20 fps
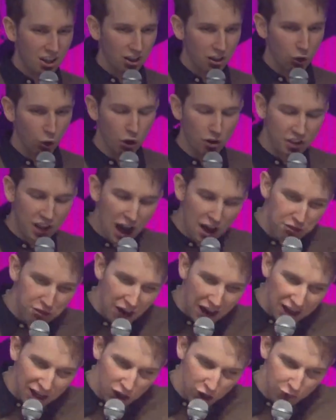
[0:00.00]
Lord God,
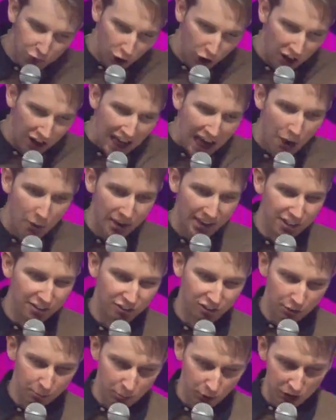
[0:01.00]
thank you for allowing
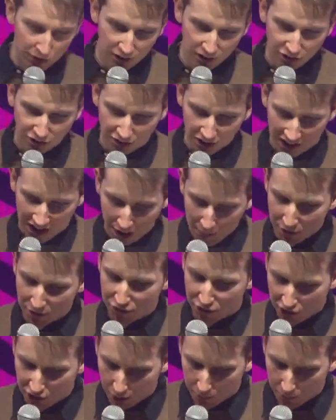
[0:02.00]
us the privilege to come into your